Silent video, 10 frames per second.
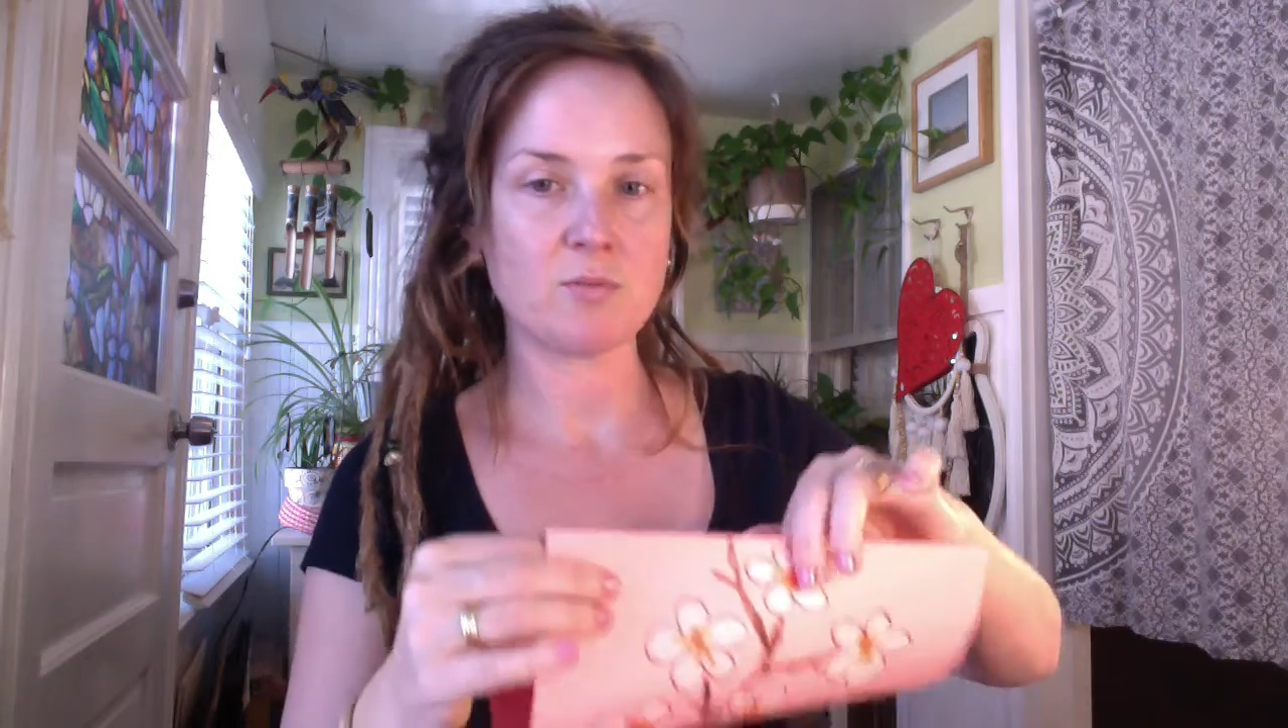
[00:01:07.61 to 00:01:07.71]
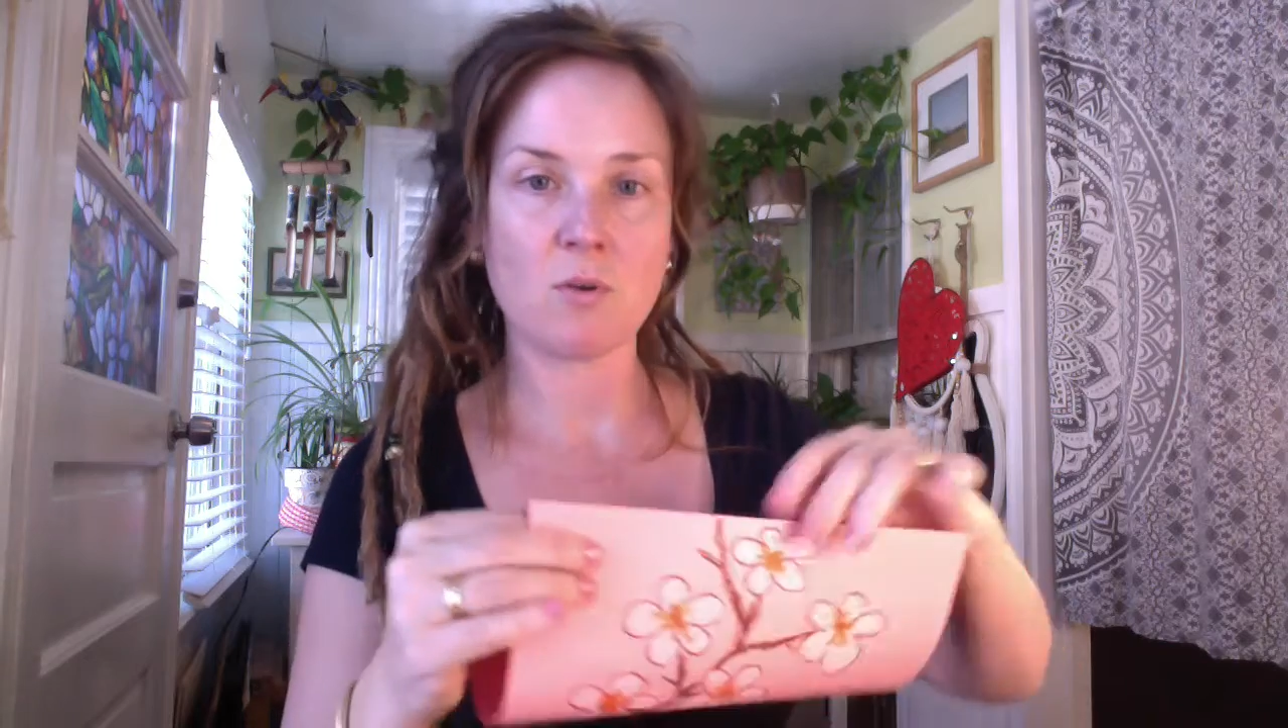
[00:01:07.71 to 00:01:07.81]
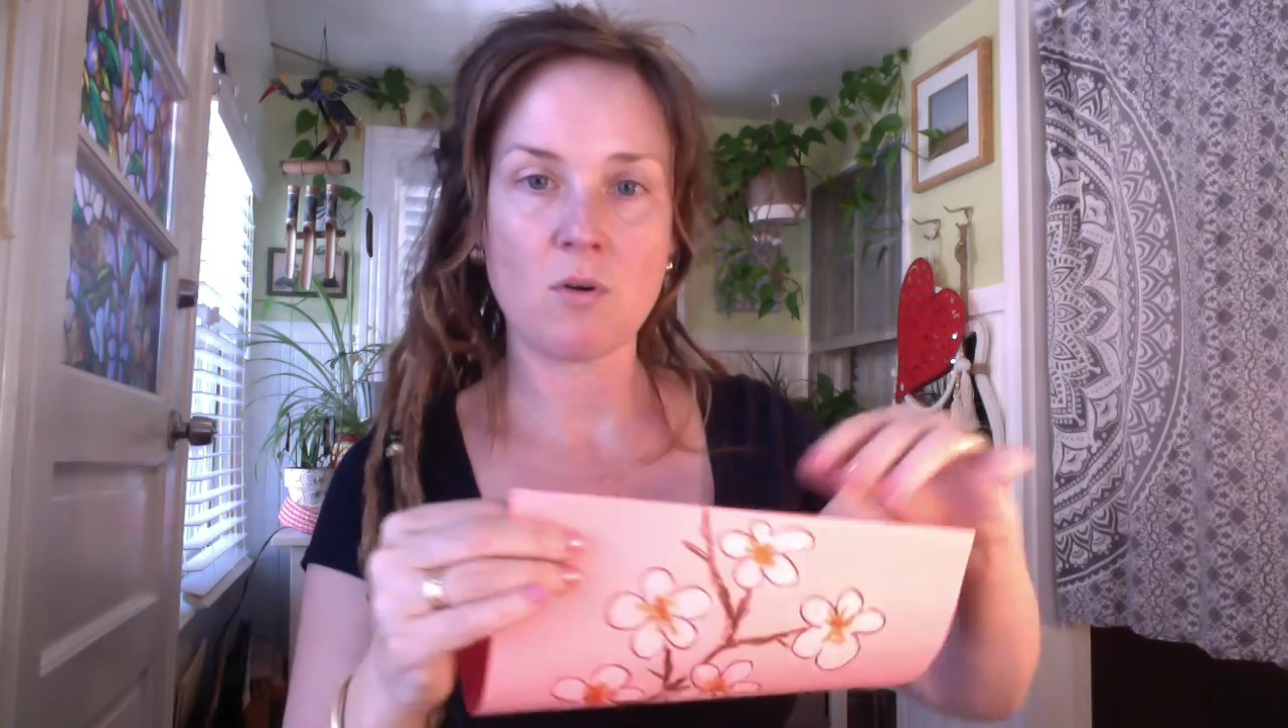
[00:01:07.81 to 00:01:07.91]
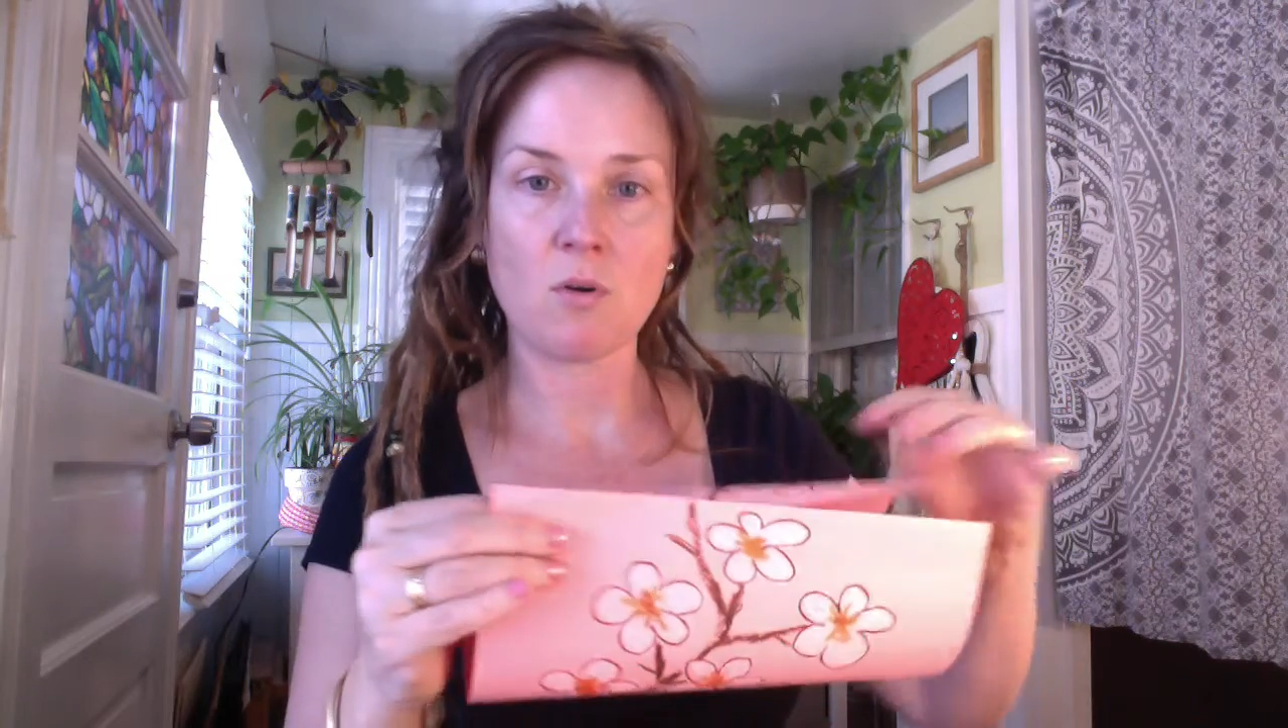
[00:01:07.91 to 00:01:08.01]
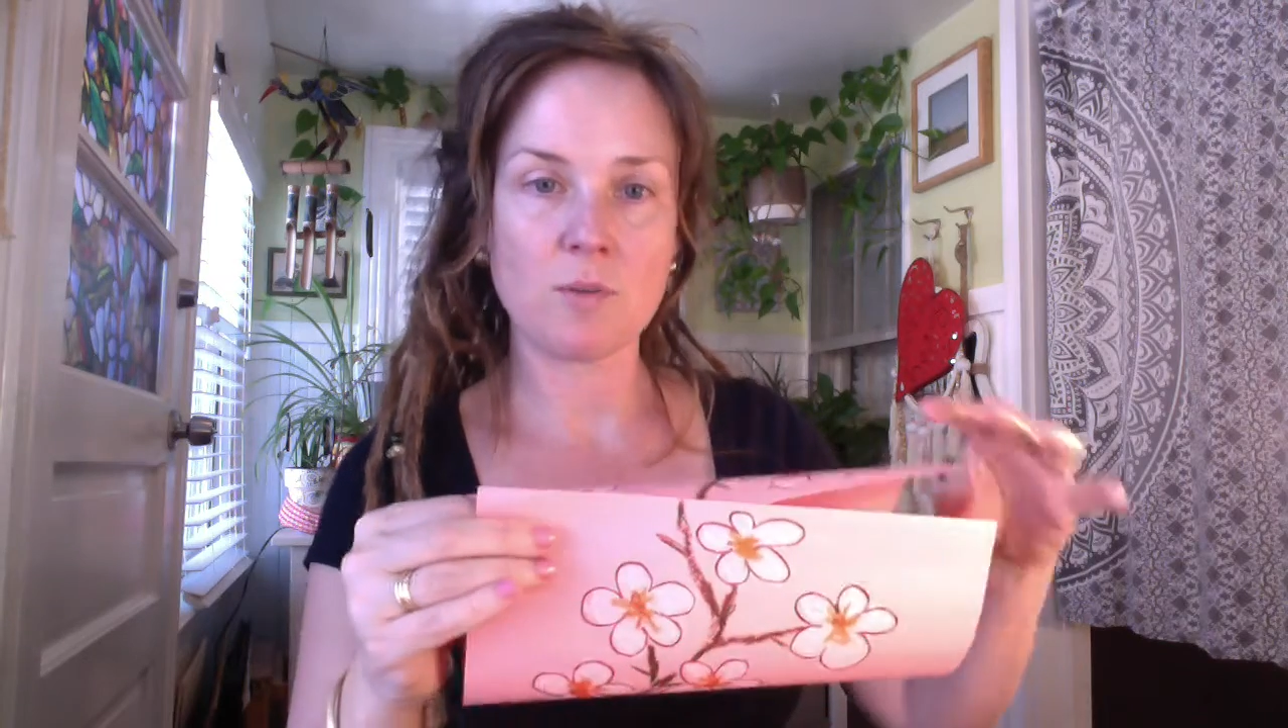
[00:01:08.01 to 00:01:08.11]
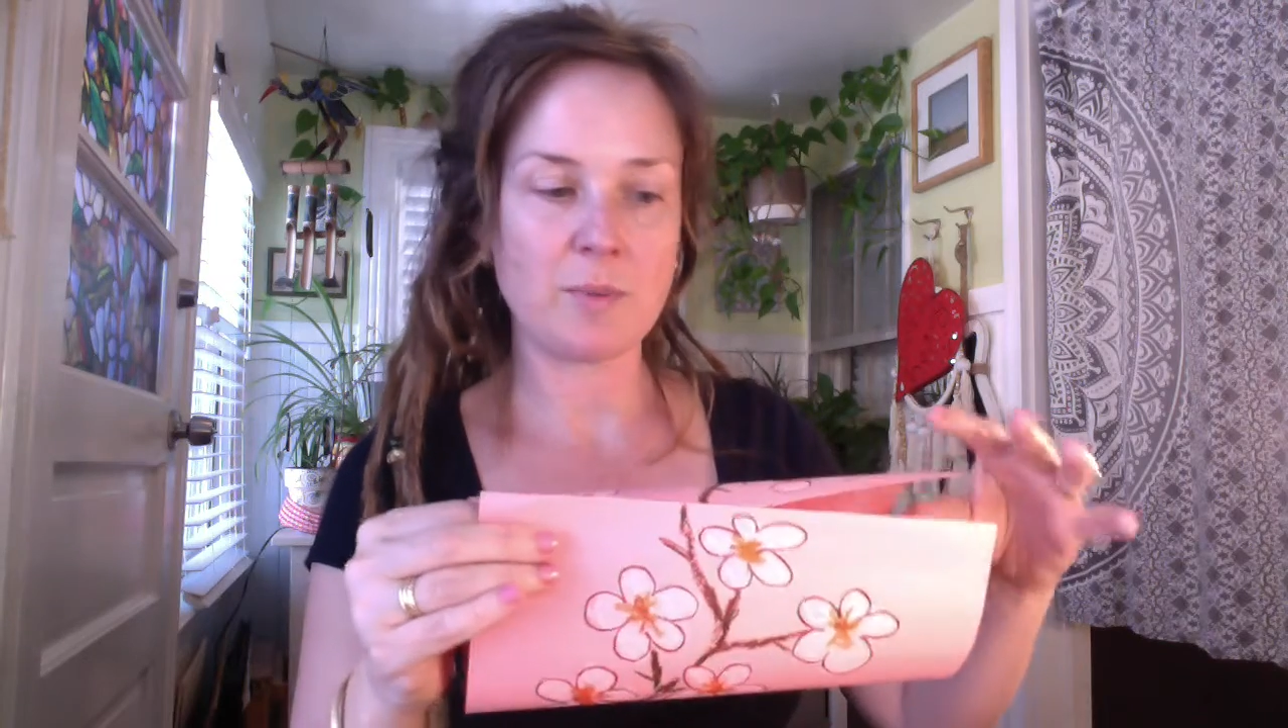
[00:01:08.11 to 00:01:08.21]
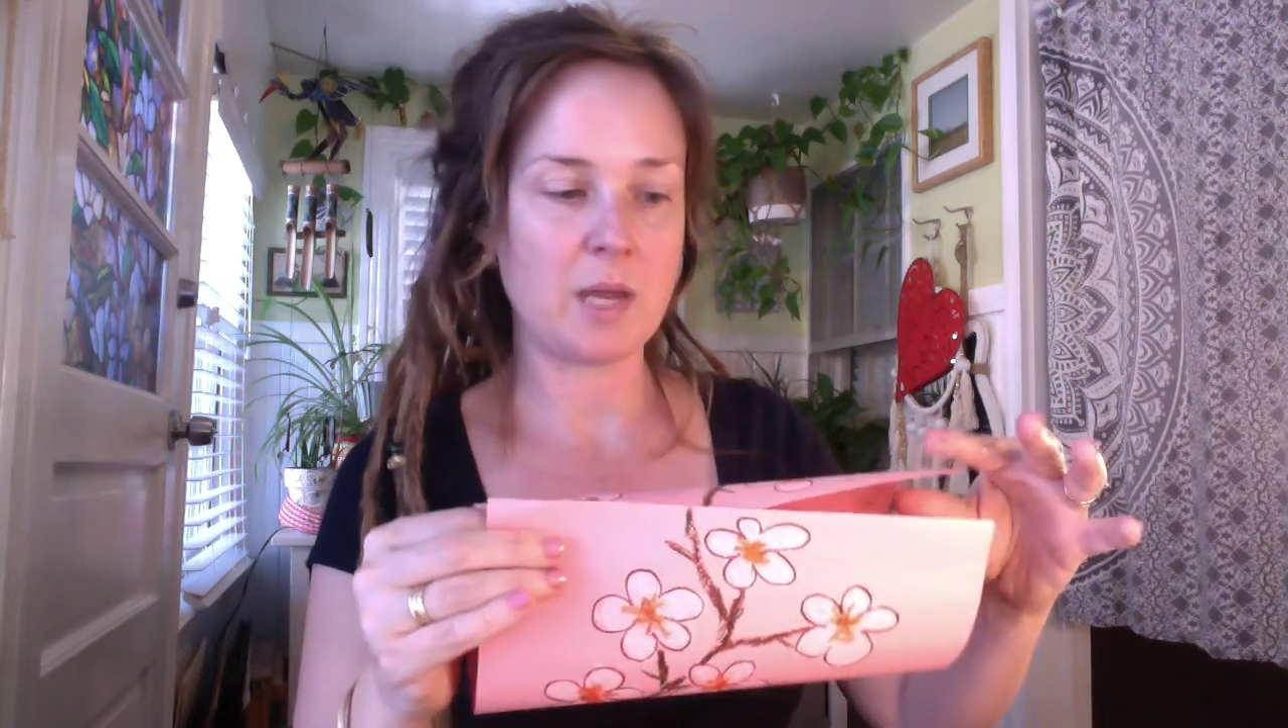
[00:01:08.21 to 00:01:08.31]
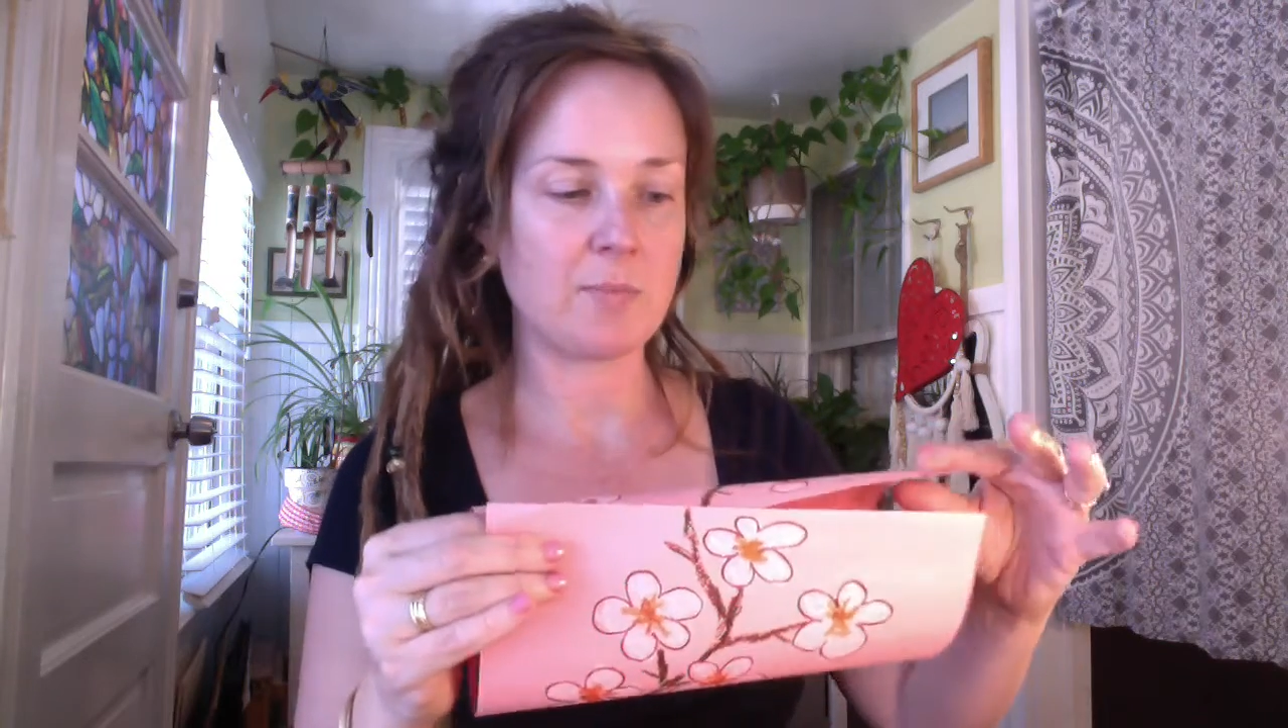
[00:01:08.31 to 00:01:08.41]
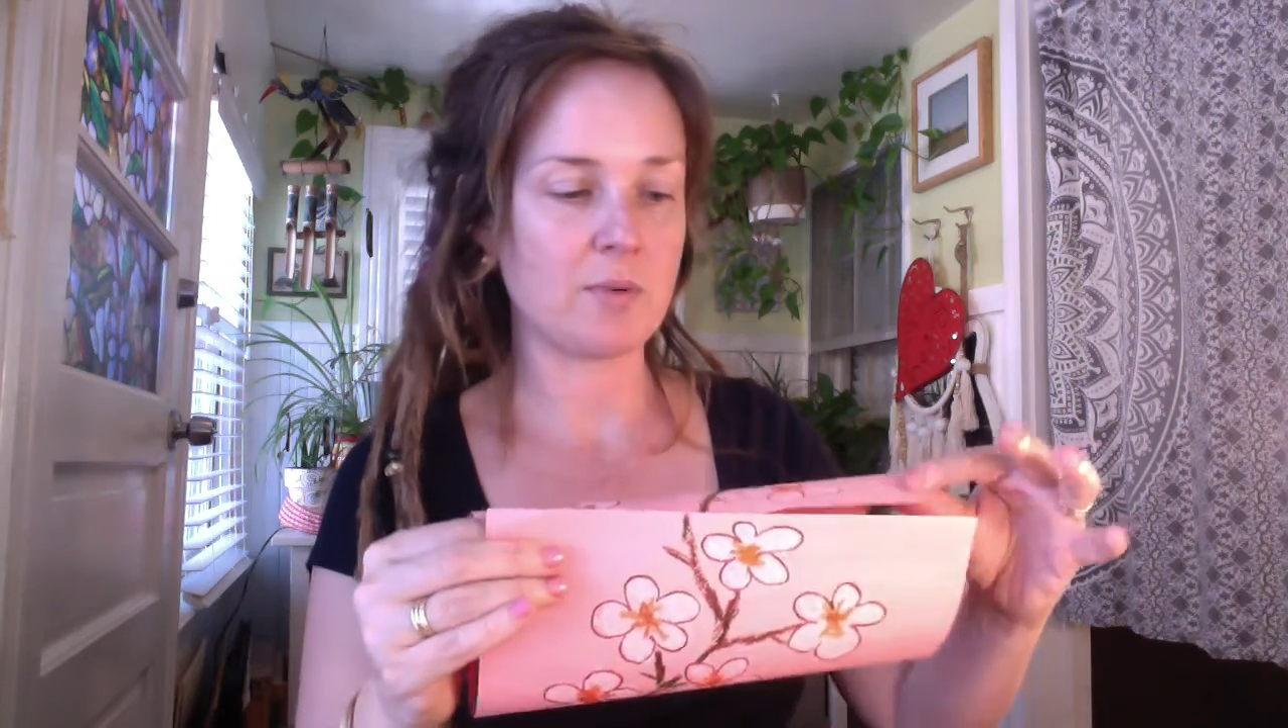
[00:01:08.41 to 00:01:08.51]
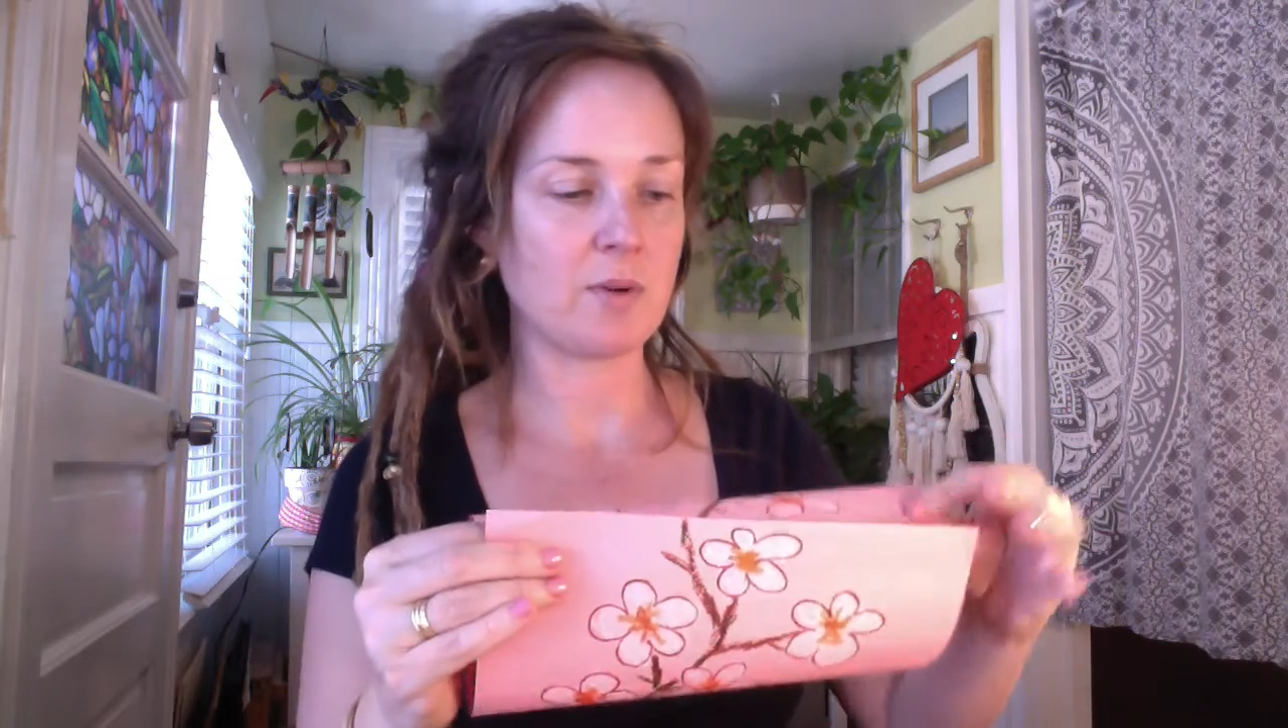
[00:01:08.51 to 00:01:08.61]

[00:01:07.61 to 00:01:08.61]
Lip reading: roll the paper